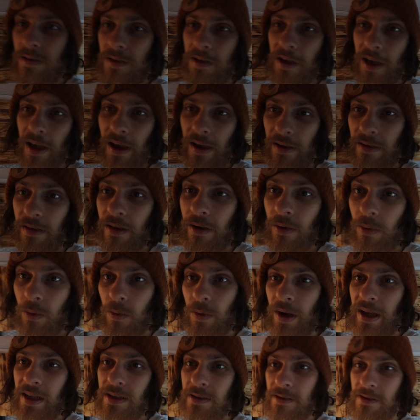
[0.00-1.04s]
Yeah, the
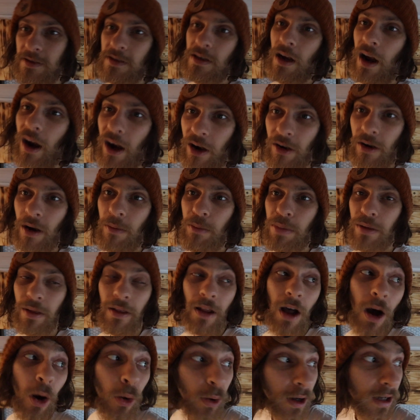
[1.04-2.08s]
winds are a
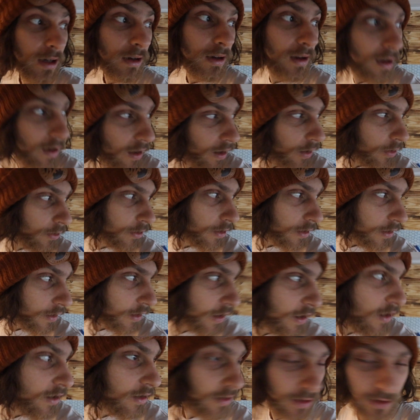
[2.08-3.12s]
blowing out
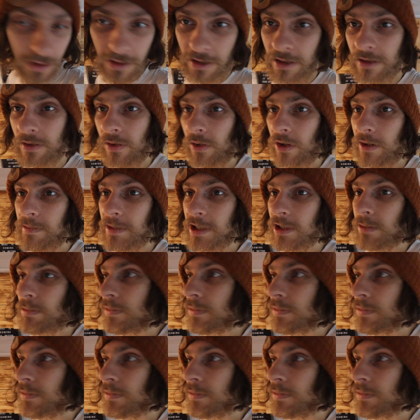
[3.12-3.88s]
here. The storm is a